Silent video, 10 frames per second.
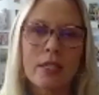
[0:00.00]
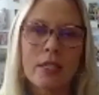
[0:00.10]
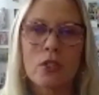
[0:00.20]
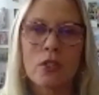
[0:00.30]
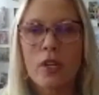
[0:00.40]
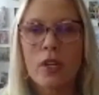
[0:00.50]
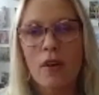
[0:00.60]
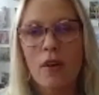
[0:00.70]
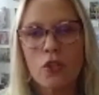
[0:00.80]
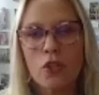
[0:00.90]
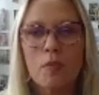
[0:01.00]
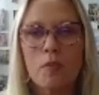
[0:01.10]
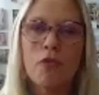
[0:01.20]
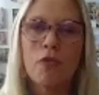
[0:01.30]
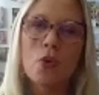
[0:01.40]
This is what you have to do
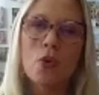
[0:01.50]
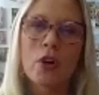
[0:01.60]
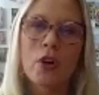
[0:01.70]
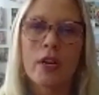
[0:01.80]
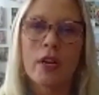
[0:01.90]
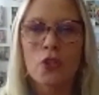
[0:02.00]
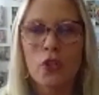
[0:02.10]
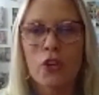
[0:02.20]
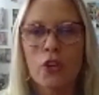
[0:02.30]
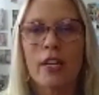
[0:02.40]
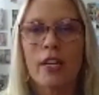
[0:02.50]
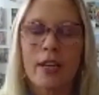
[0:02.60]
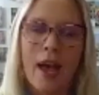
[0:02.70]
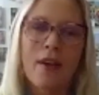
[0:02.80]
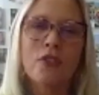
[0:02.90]
before and during
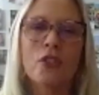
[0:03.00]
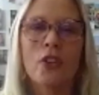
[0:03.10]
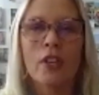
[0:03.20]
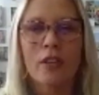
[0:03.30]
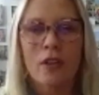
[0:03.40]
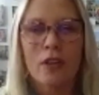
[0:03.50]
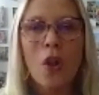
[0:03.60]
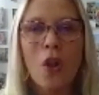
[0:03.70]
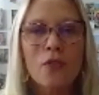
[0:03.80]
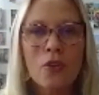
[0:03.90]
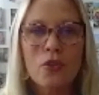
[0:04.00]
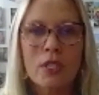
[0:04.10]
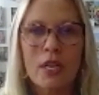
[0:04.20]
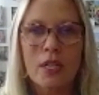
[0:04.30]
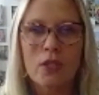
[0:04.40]
and after, and all of
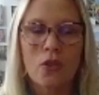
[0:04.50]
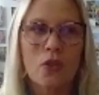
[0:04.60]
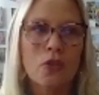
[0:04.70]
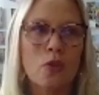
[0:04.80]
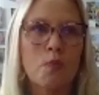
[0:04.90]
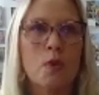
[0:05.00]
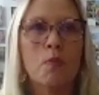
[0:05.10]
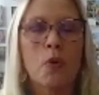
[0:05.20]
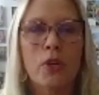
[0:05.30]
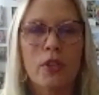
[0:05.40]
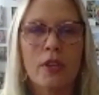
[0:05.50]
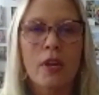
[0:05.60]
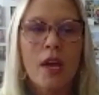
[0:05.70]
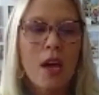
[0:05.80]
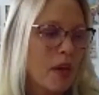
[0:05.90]
those things are super important.
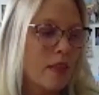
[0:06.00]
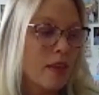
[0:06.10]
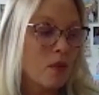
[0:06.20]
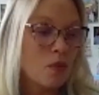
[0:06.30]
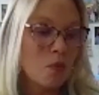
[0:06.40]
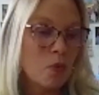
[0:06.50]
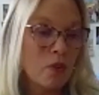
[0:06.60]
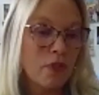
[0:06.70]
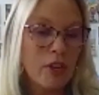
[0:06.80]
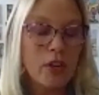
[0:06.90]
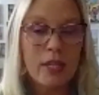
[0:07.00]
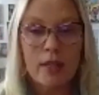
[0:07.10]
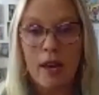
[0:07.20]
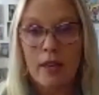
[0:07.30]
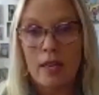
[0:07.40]
And then we're very
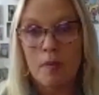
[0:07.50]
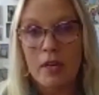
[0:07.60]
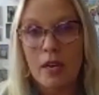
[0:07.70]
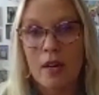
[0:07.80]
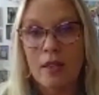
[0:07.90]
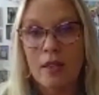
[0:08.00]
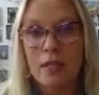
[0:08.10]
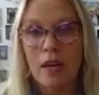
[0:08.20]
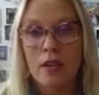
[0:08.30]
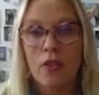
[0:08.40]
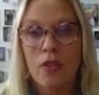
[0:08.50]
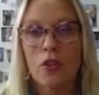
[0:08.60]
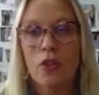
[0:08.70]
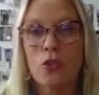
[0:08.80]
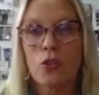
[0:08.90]
lucky because
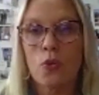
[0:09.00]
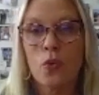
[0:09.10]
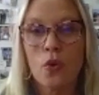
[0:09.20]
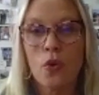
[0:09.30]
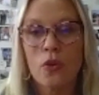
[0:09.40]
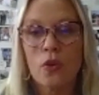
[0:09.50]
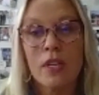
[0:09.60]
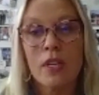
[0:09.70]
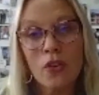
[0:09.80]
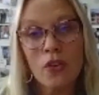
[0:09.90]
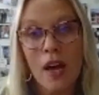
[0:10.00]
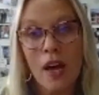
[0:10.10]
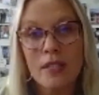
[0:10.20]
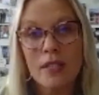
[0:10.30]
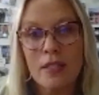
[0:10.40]
another school near
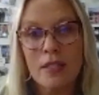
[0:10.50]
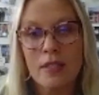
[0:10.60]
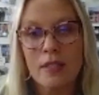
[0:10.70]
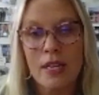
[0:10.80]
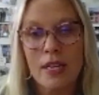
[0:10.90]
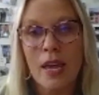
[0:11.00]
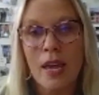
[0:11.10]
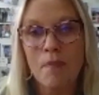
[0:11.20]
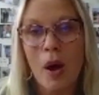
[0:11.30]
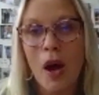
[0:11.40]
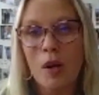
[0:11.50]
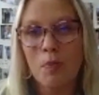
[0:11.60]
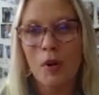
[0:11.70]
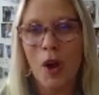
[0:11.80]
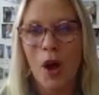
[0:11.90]
us did a
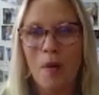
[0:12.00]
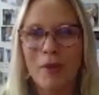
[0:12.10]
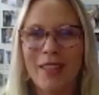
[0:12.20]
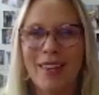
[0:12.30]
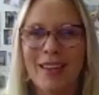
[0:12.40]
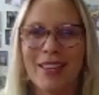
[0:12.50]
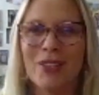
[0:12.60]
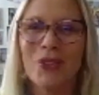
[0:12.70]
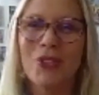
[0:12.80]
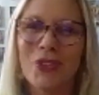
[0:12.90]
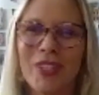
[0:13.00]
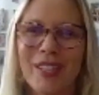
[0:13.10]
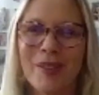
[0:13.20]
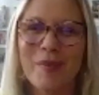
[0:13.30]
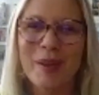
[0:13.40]
mock prom. I think I told you a
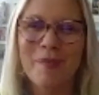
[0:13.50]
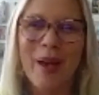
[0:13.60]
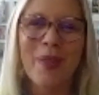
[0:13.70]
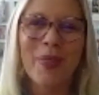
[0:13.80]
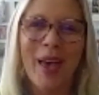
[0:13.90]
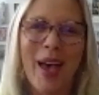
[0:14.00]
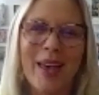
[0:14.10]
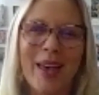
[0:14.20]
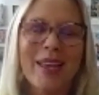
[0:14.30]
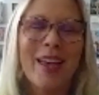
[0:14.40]
little bit about that.